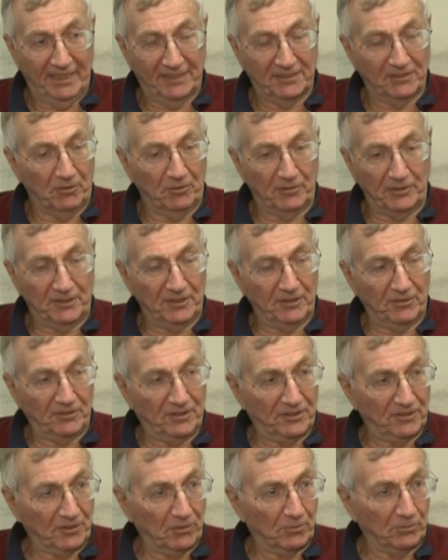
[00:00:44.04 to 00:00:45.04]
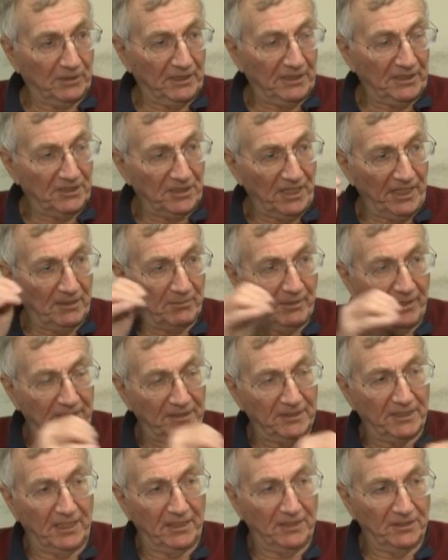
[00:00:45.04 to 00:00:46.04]
always, this old cliche about
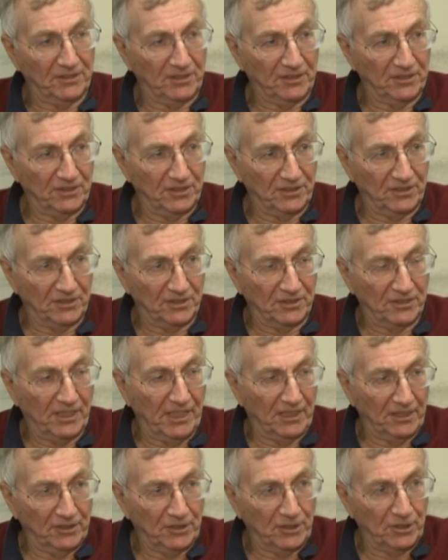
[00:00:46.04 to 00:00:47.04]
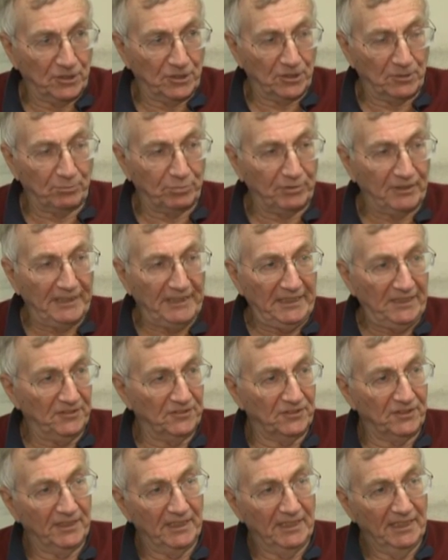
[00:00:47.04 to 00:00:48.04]
intelligence. It's intelligence to
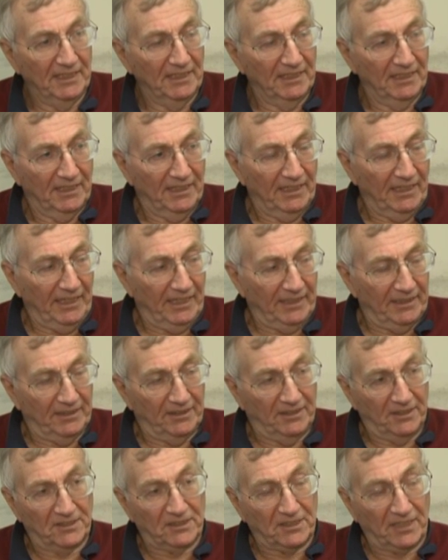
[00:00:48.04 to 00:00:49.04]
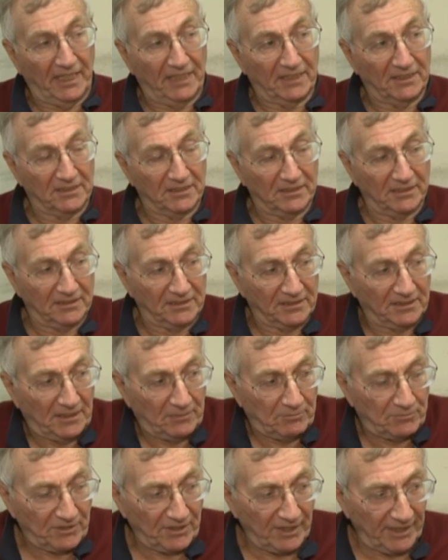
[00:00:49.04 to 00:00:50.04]
please. And in this case, it
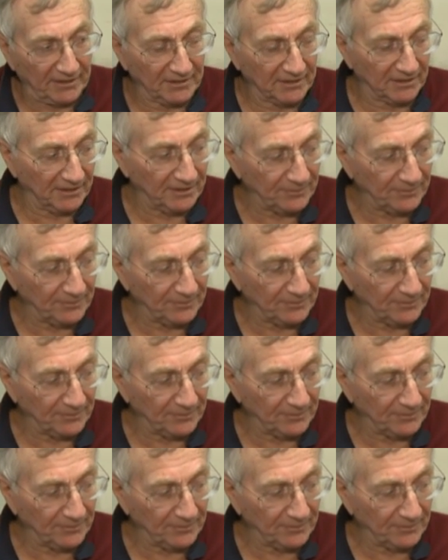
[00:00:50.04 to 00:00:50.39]
seems that